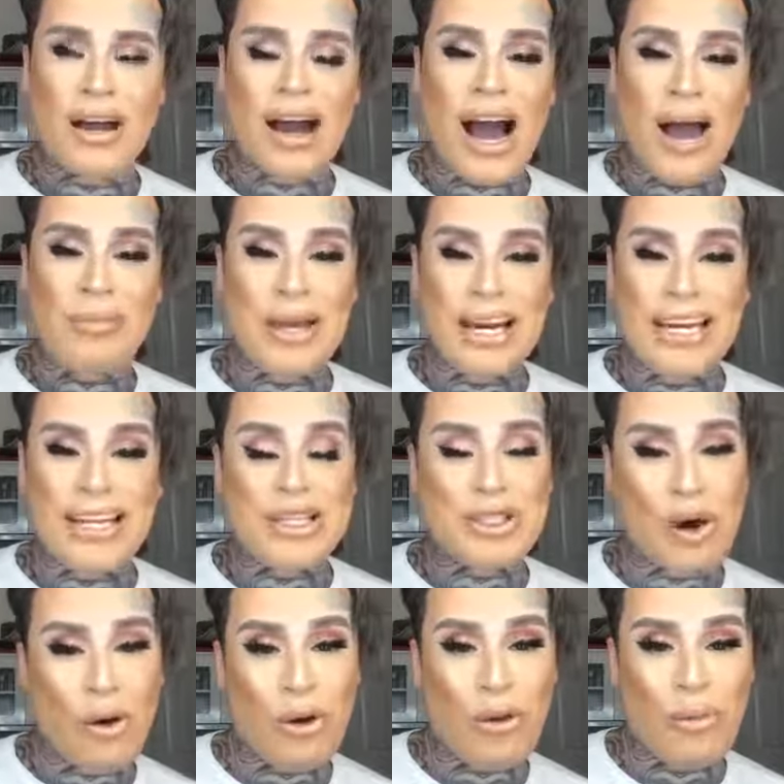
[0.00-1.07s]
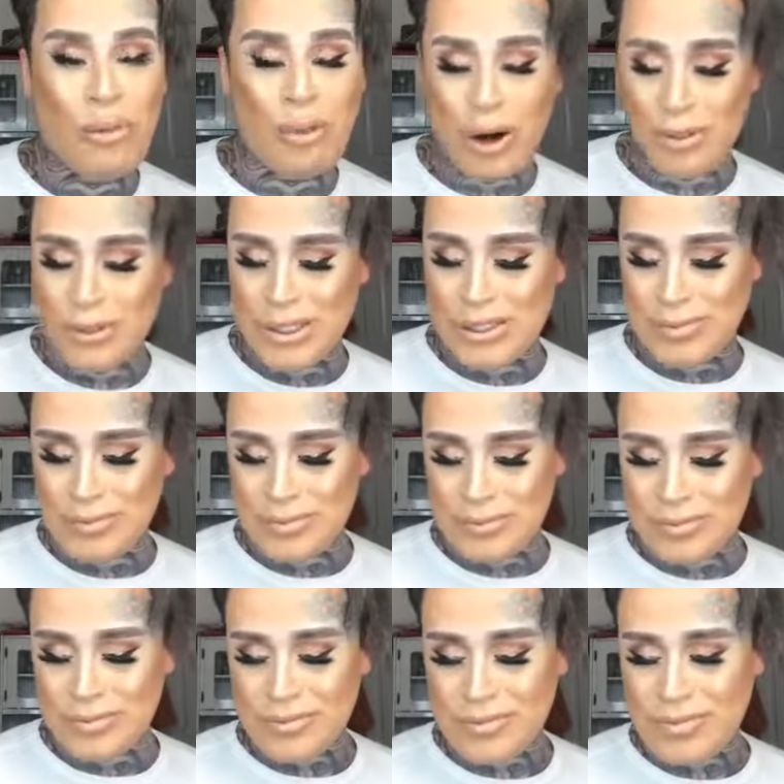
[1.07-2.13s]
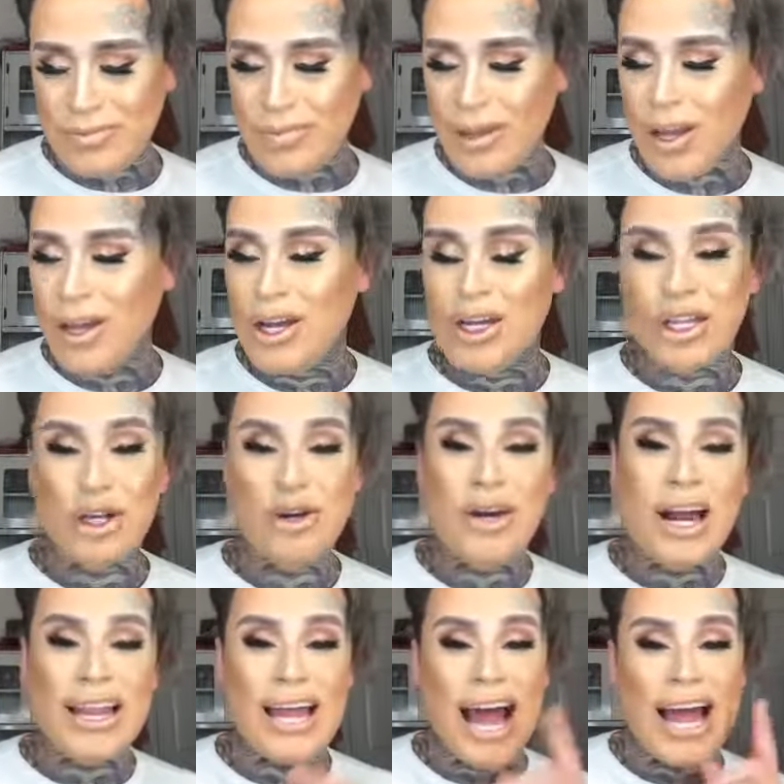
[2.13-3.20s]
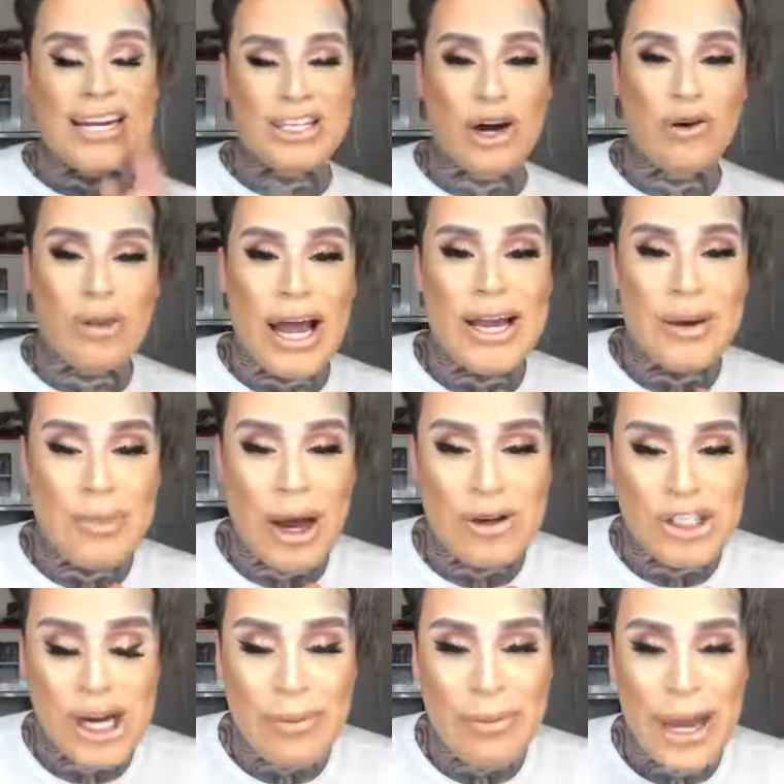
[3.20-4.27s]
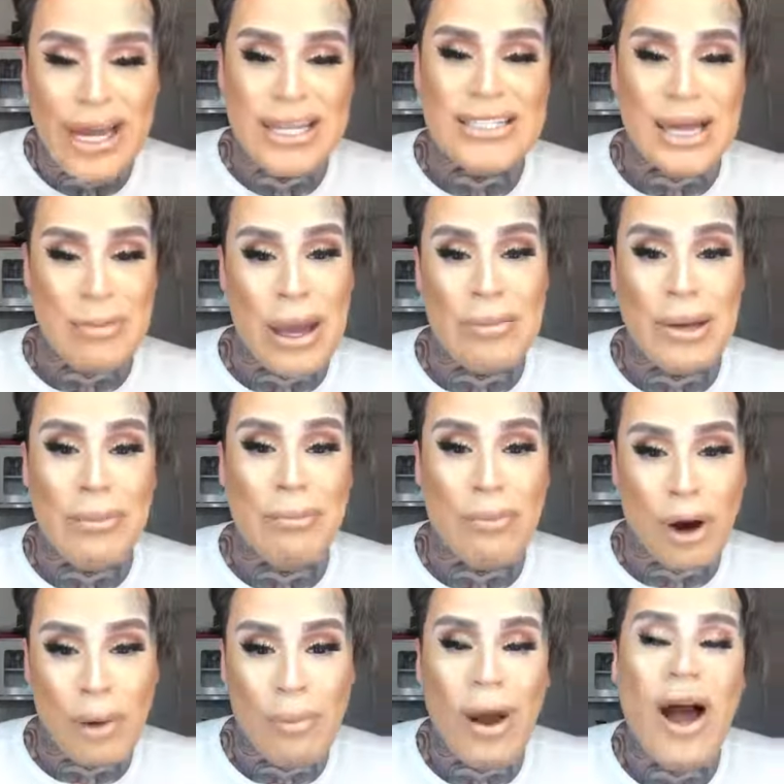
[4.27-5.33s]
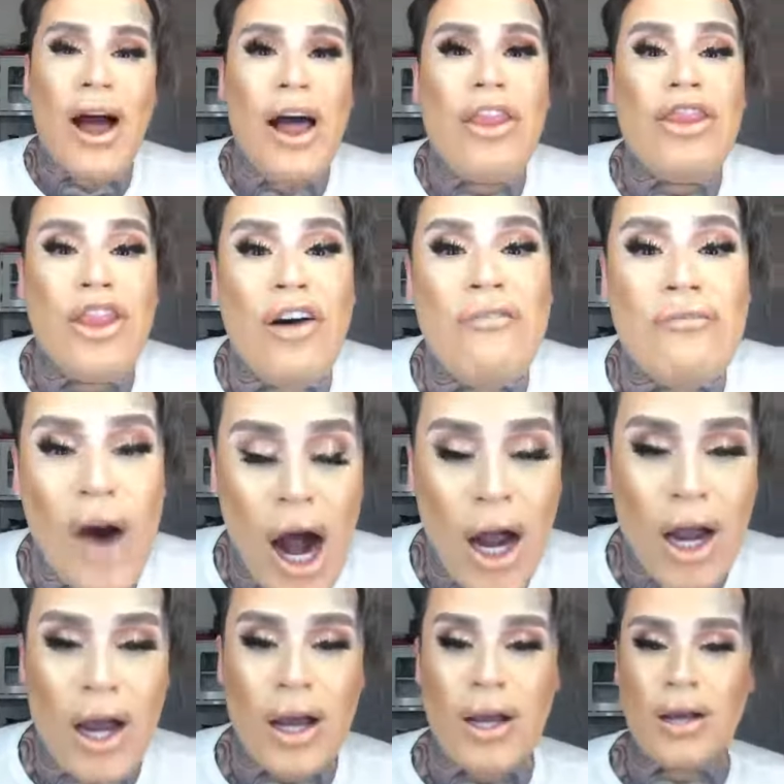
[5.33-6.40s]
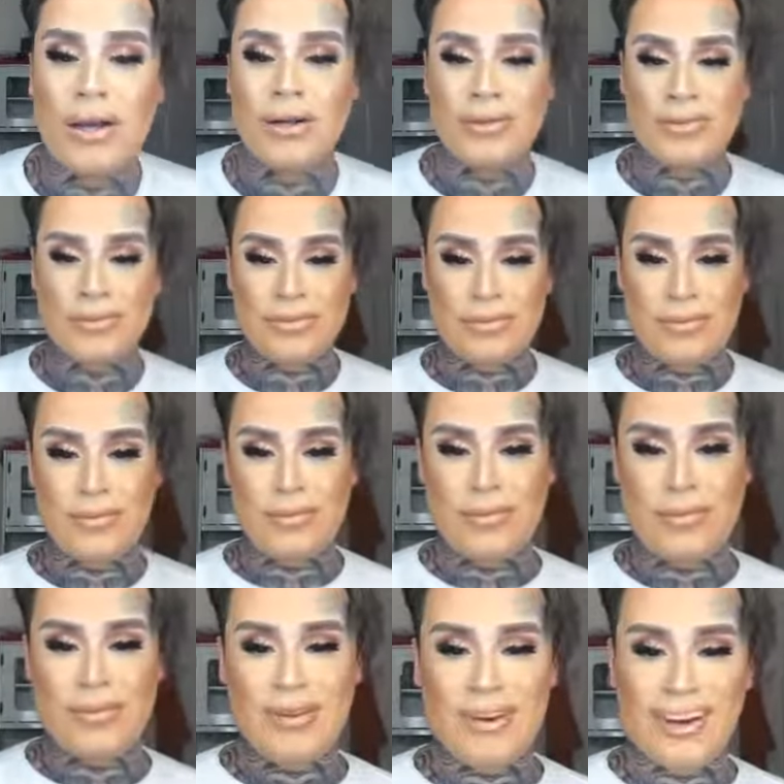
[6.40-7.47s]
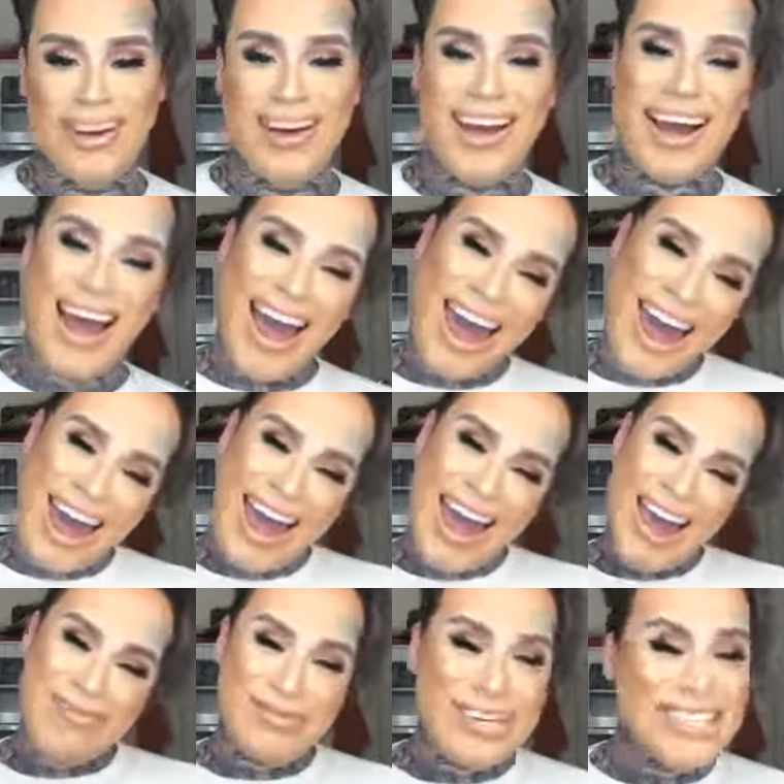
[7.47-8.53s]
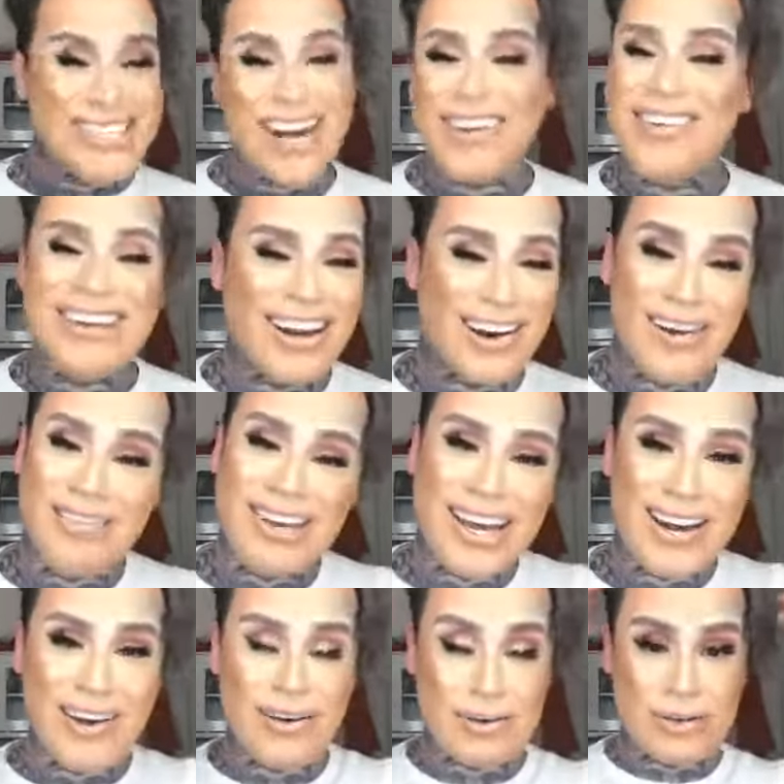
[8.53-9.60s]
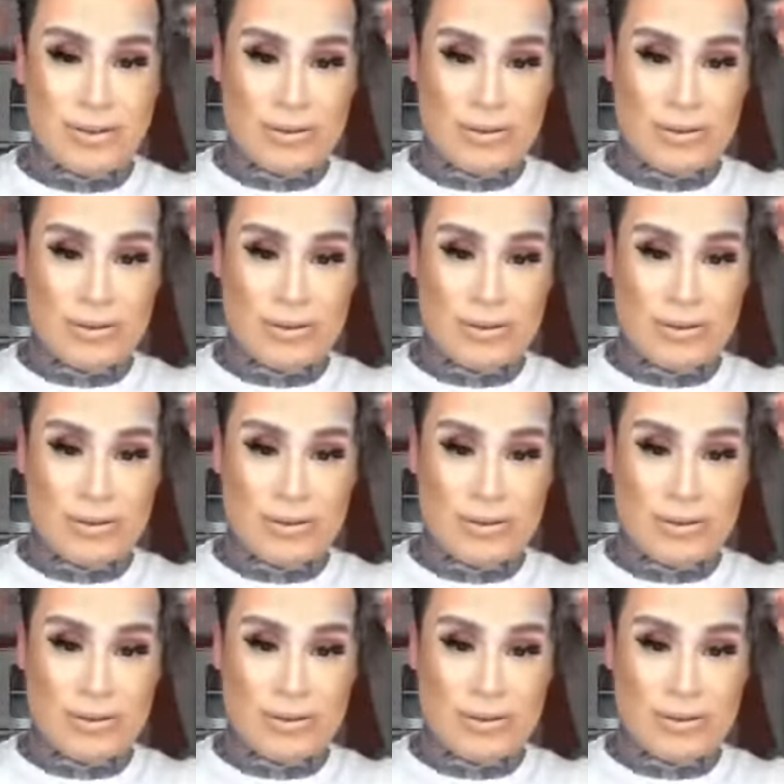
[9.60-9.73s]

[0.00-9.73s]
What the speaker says: I'm getting the total burps. You know what I don't like about champagne is they make me burp. The fuck? Bitch, I don't care. I'm ghetto.